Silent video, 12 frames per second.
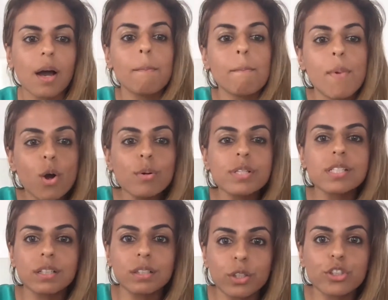Most
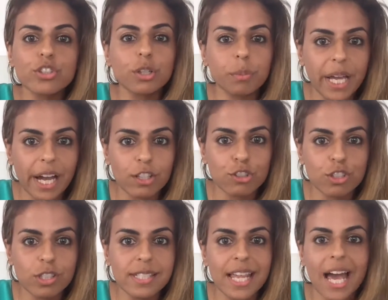allergic
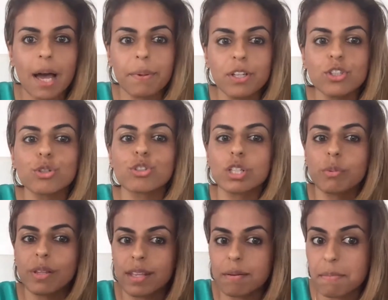reactions happen usually
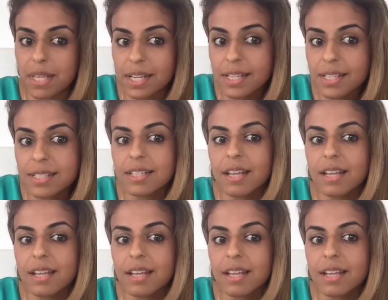within minutes,